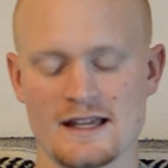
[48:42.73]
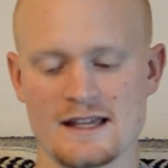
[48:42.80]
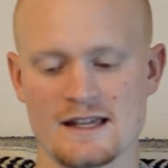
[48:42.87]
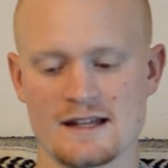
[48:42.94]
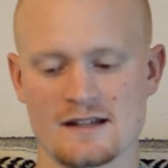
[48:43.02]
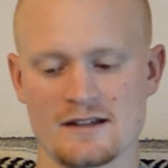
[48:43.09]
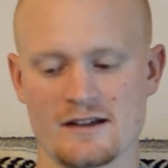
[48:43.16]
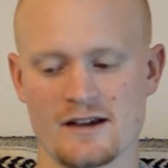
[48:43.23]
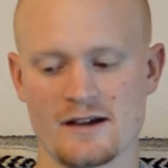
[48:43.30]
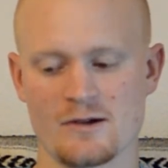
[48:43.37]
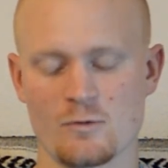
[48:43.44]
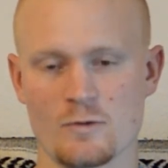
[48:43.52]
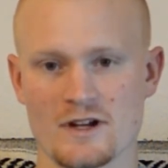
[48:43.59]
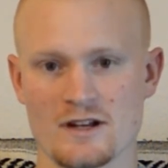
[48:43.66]

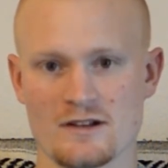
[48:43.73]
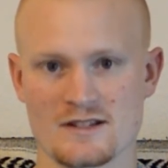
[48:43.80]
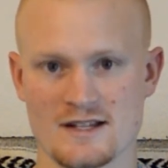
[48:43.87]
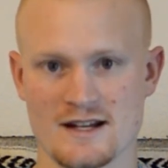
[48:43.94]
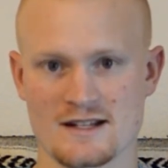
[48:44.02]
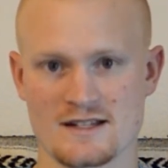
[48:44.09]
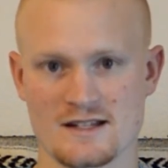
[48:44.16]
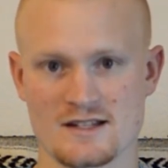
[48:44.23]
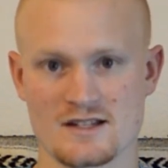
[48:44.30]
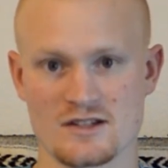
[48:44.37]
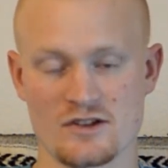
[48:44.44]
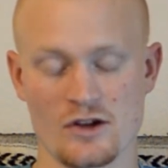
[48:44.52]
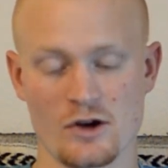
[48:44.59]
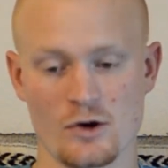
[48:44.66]
And we scientists
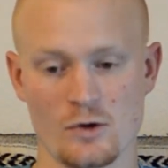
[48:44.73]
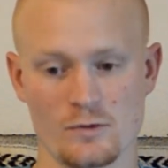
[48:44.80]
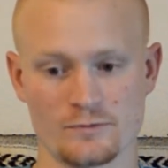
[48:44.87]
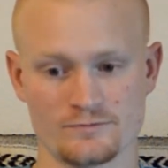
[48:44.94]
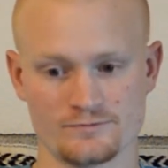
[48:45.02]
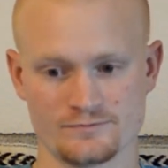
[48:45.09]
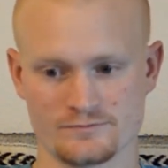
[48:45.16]
know